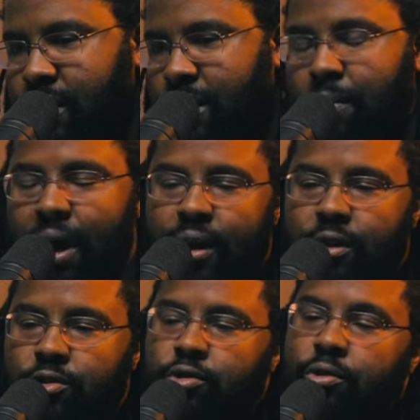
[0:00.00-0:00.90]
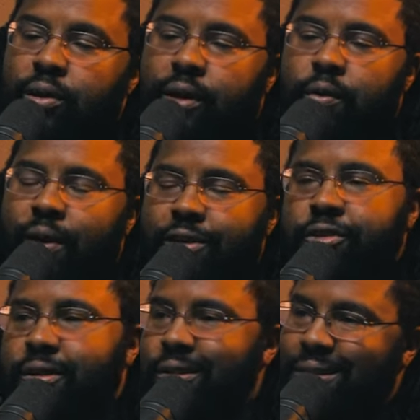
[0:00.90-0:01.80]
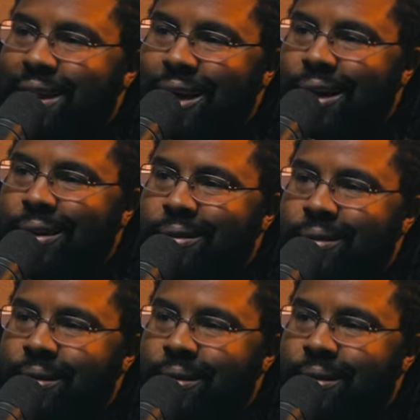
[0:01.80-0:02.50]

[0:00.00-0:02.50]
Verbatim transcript: my controlling question is not